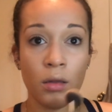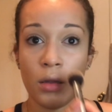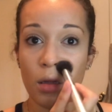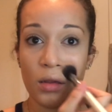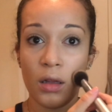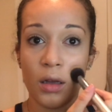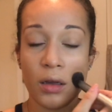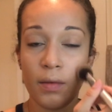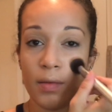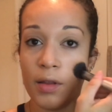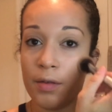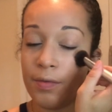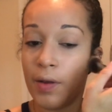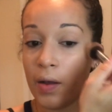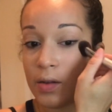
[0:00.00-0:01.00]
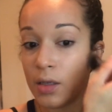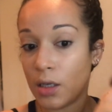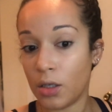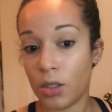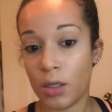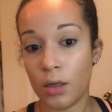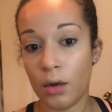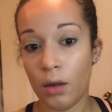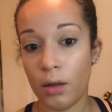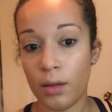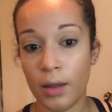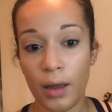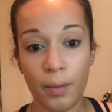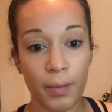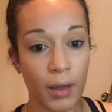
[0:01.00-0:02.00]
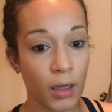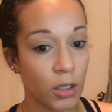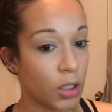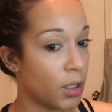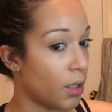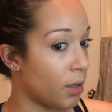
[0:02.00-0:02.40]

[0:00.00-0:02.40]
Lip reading: the look of the foundation all that much.